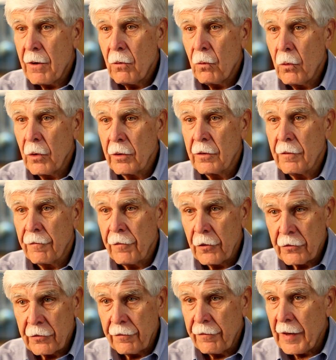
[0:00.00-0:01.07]
We're
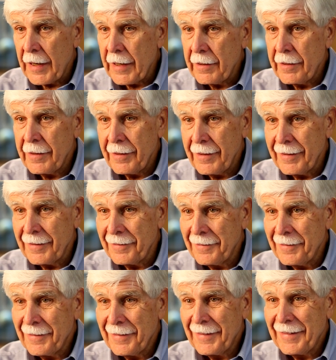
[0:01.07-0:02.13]
diversified
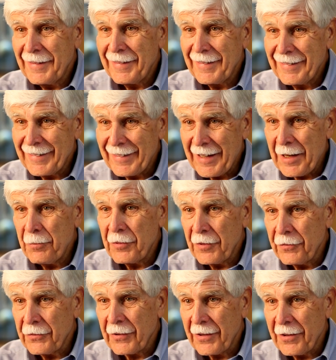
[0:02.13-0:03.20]
in types
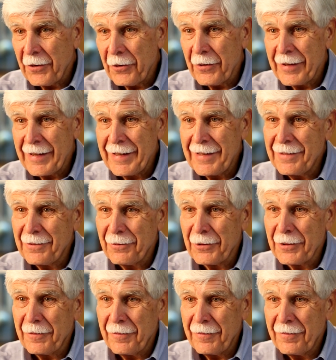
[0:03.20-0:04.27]
of securities,
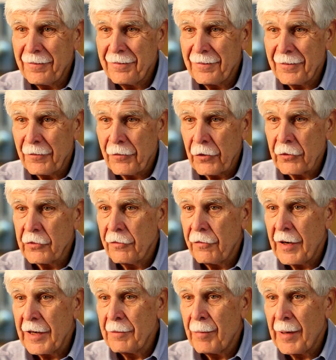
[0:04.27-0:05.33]
we're
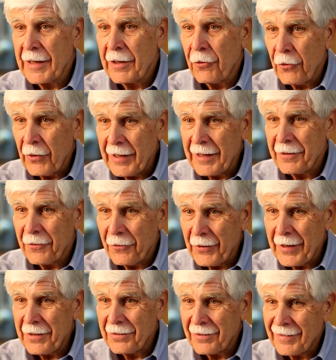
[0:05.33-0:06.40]
diversified by credit
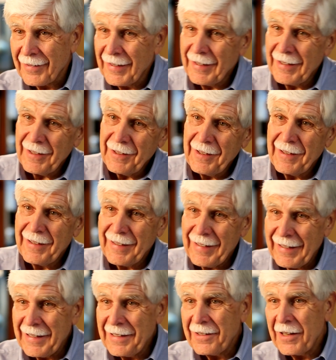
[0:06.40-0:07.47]
risk,
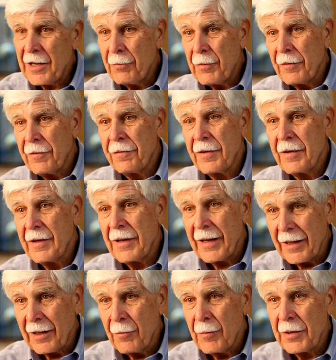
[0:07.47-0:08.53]
any type of
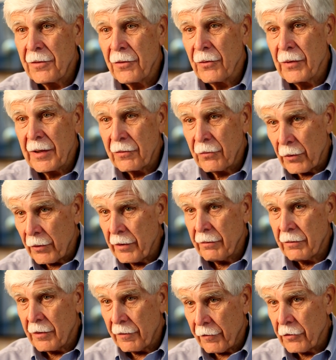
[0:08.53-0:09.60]
element there is, we're
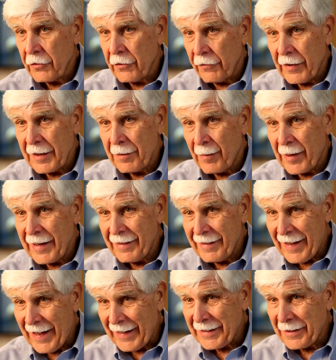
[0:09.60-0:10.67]
diversified by
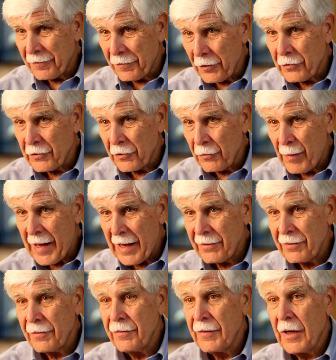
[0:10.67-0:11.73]
active versus
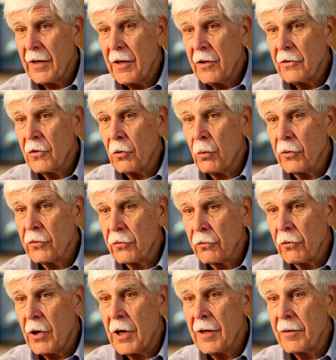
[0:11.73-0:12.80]
passive. So we're
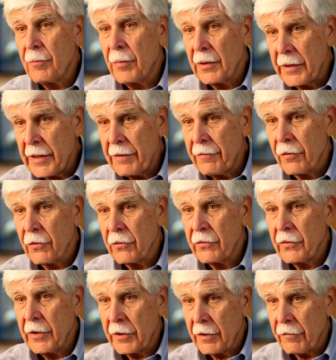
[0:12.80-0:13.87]
strong believers
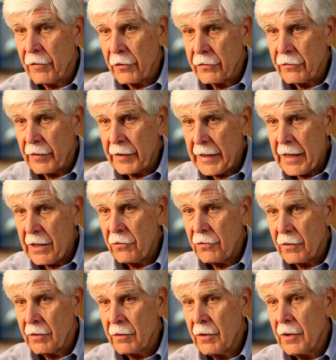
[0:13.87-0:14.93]
in
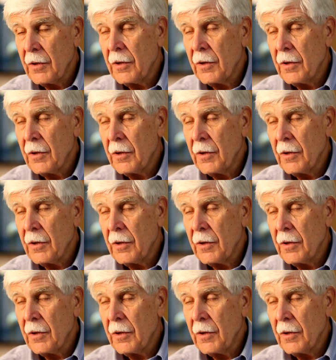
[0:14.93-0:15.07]
diversification.